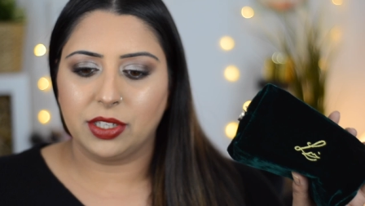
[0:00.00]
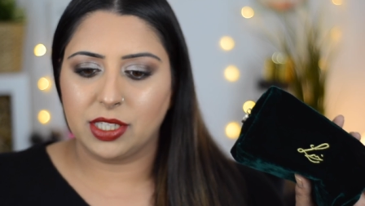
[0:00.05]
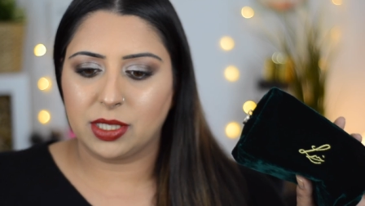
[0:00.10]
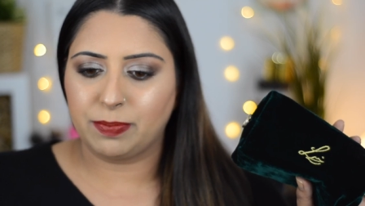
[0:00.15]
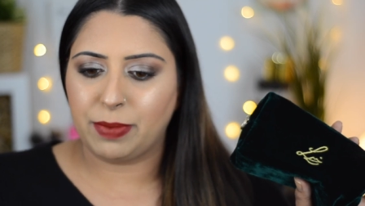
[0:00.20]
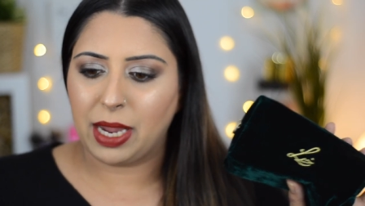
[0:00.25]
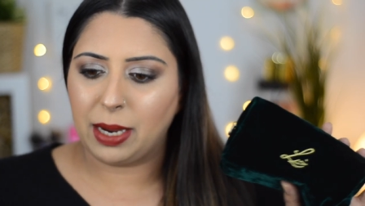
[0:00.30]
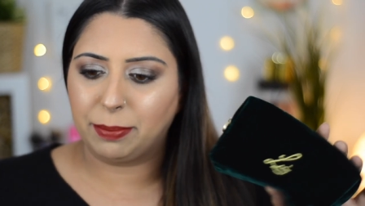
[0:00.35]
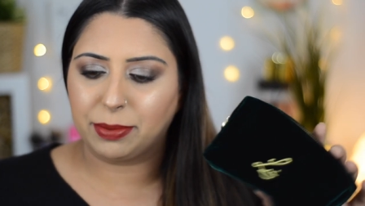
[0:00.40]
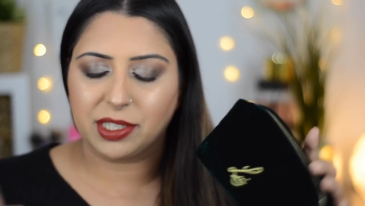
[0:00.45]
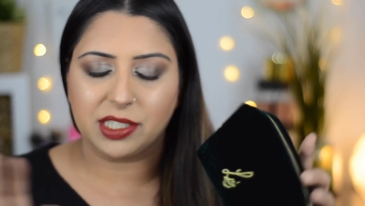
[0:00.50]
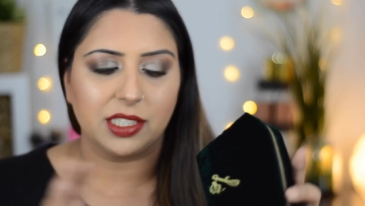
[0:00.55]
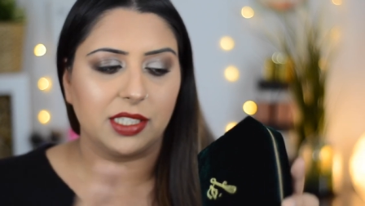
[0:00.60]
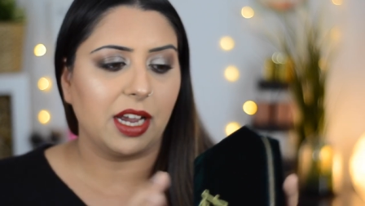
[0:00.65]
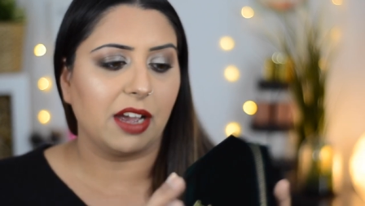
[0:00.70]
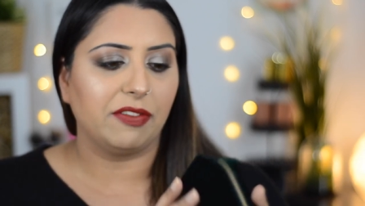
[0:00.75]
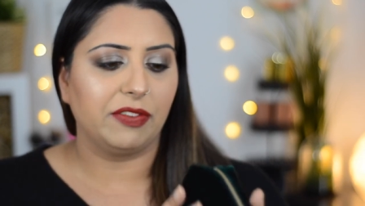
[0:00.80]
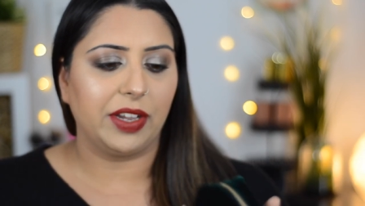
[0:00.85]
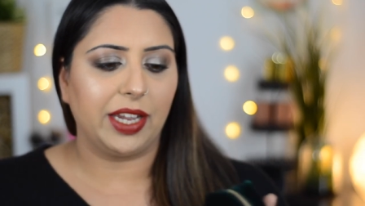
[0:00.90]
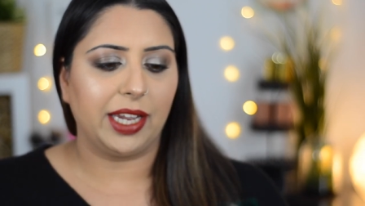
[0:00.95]
this paper
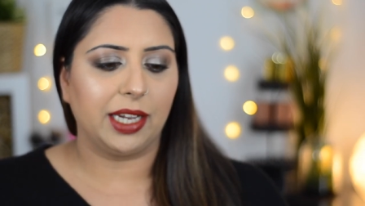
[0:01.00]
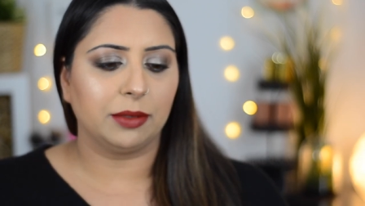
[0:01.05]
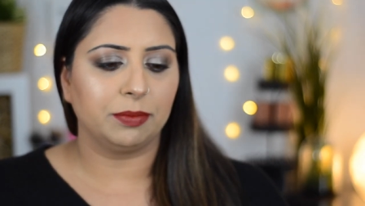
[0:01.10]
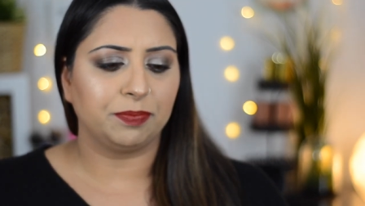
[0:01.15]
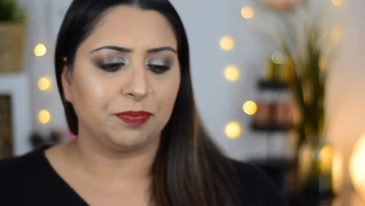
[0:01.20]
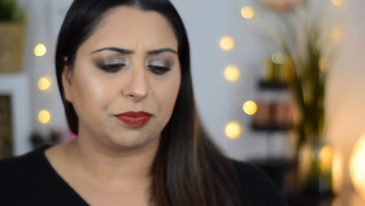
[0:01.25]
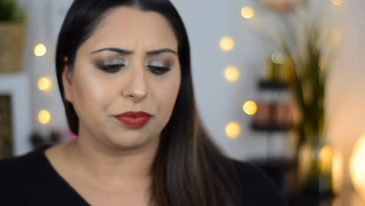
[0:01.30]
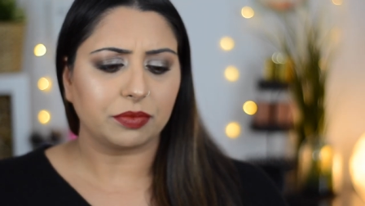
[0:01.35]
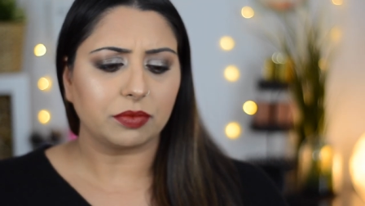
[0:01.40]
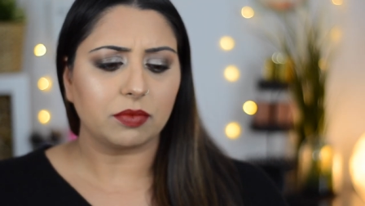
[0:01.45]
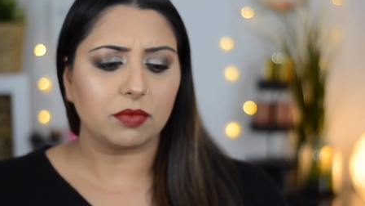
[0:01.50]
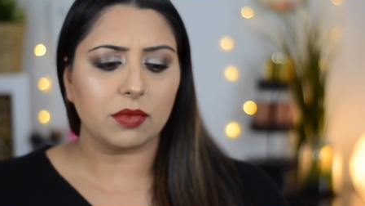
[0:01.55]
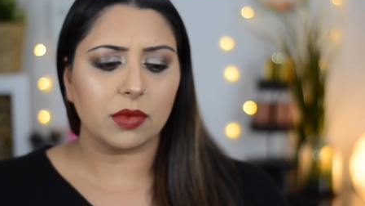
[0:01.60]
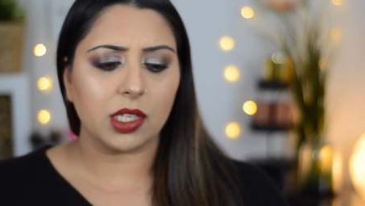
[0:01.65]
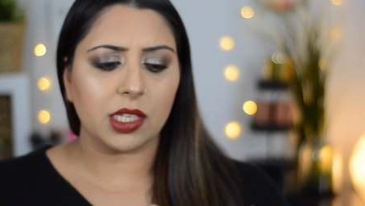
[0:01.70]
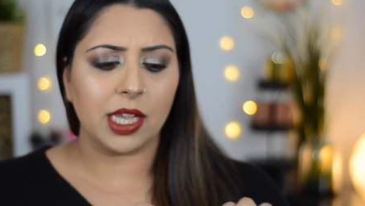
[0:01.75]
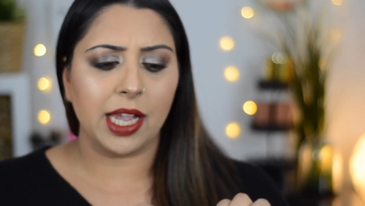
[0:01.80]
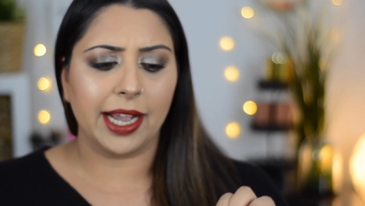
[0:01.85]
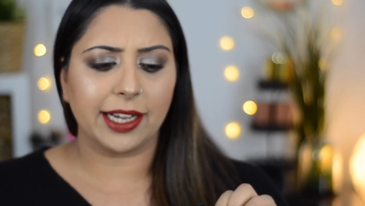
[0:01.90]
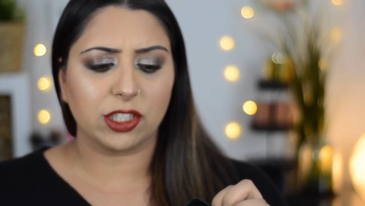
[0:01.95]
stuffing,
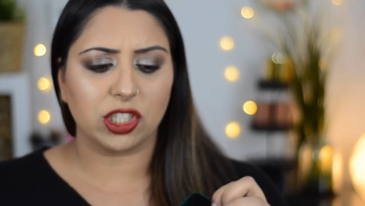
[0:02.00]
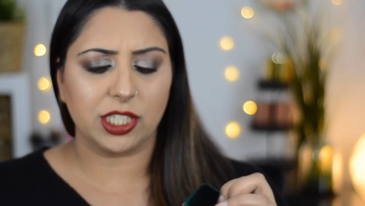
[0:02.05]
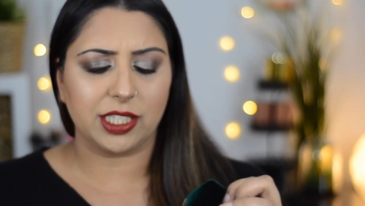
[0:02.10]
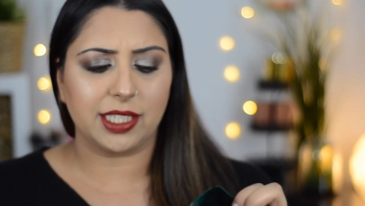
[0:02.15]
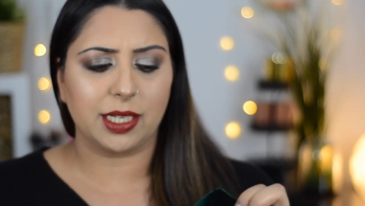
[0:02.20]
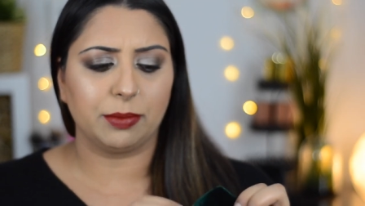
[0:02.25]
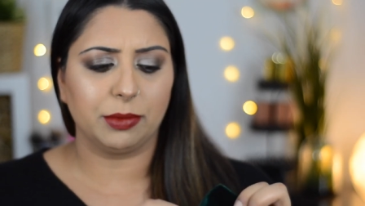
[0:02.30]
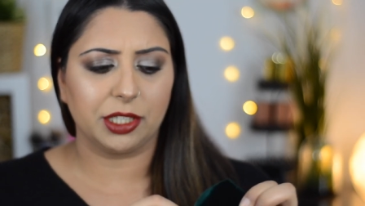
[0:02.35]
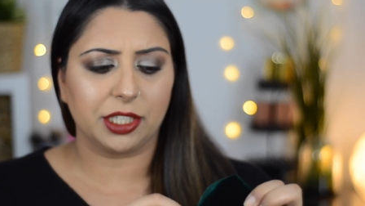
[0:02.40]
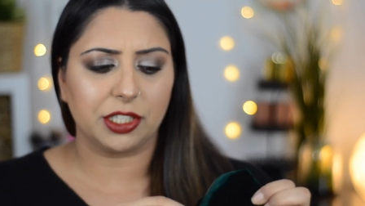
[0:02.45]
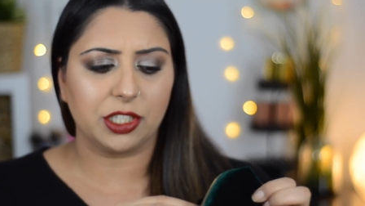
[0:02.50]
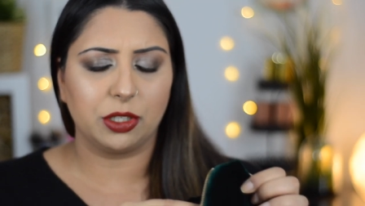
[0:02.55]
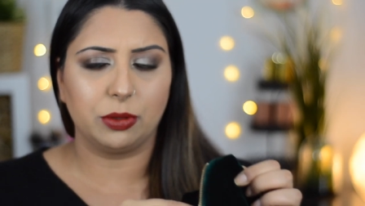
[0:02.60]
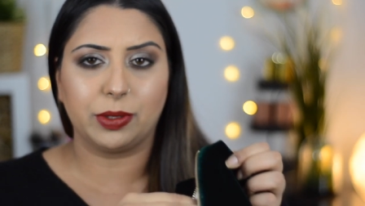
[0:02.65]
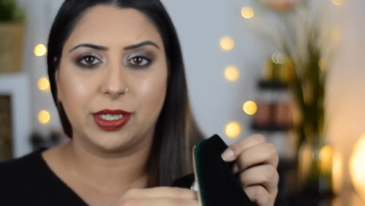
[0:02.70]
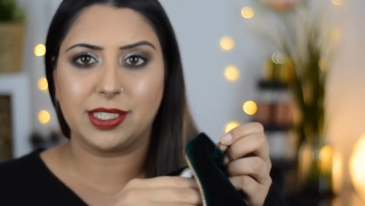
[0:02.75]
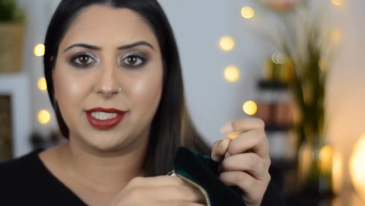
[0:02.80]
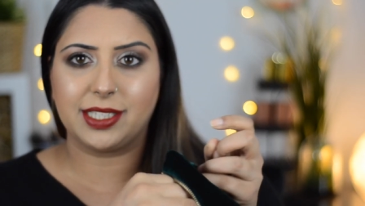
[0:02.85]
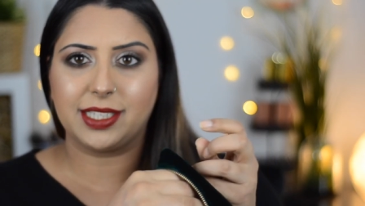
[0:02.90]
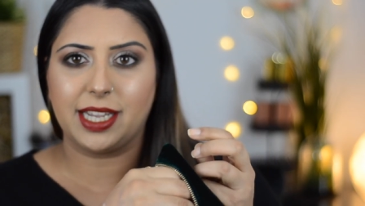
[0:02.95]
actually similar to
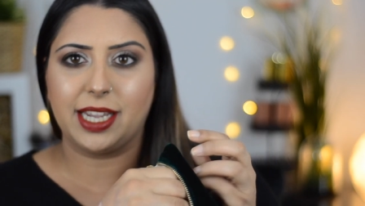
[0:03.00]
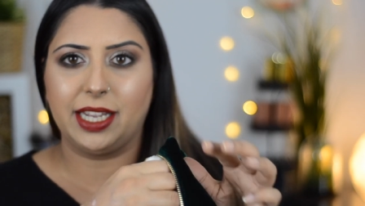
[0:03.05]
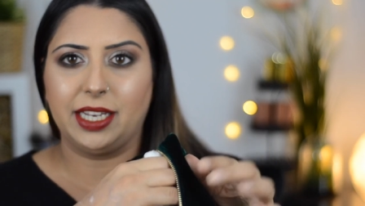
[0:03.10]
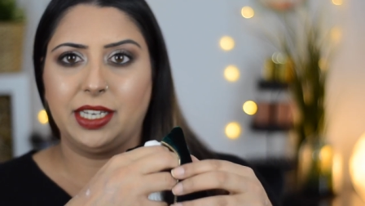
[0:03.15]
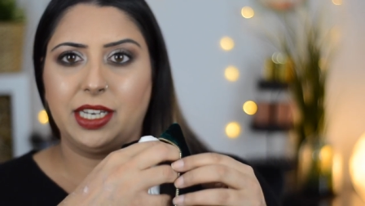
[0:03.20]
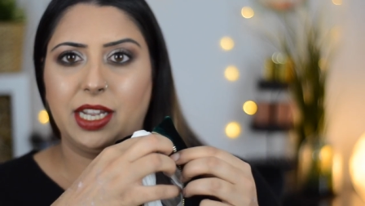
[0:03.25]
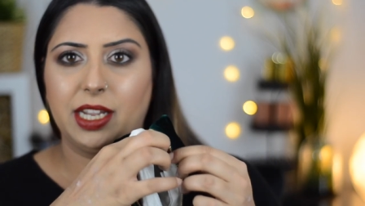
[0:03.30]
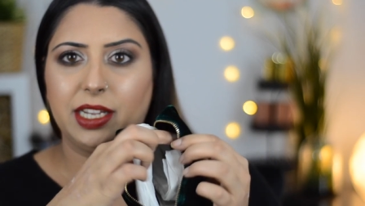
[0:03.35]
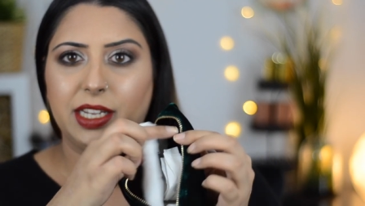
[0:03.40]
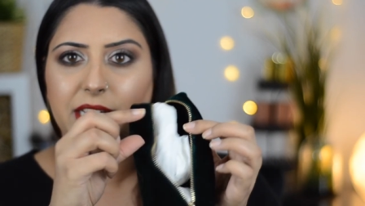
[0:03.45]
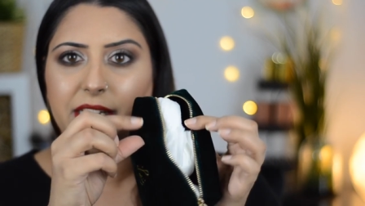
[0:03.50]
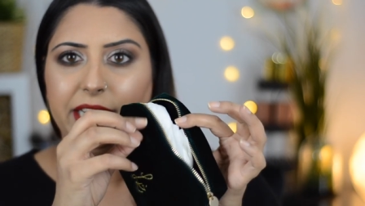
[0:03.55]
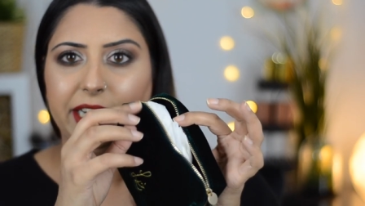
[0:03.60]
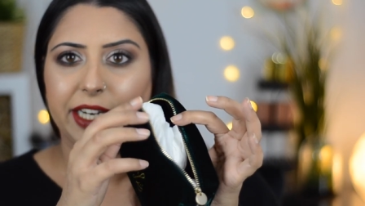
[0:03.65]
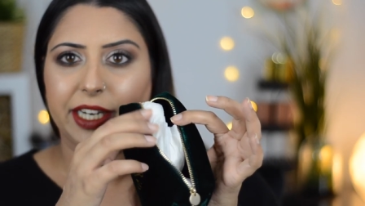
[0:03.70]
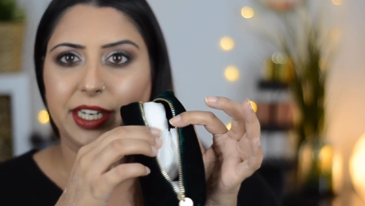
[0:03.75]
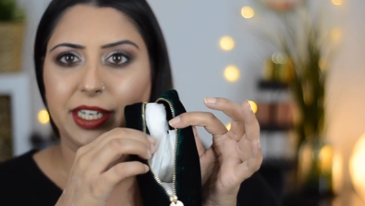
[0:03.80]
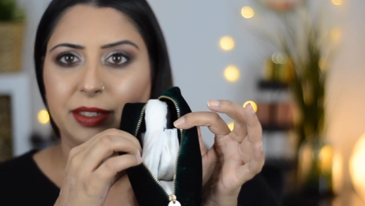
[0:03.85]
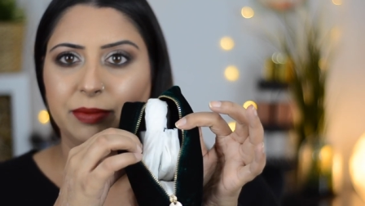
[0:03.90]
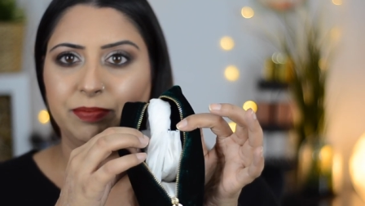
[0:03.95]
what's in
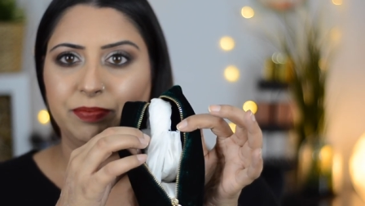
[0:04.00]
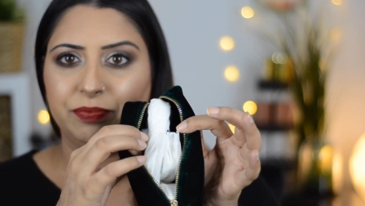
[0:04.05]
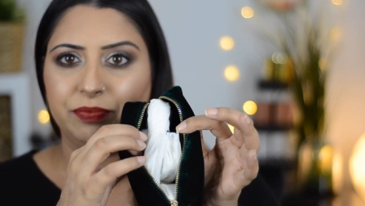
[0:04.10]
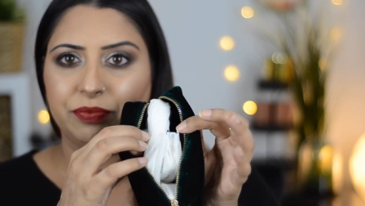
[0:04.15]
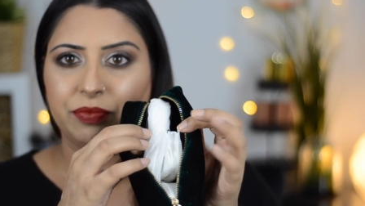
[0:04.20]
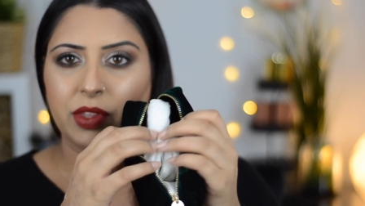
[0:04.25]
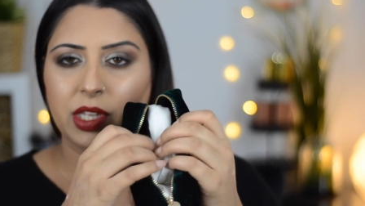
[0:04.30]
here.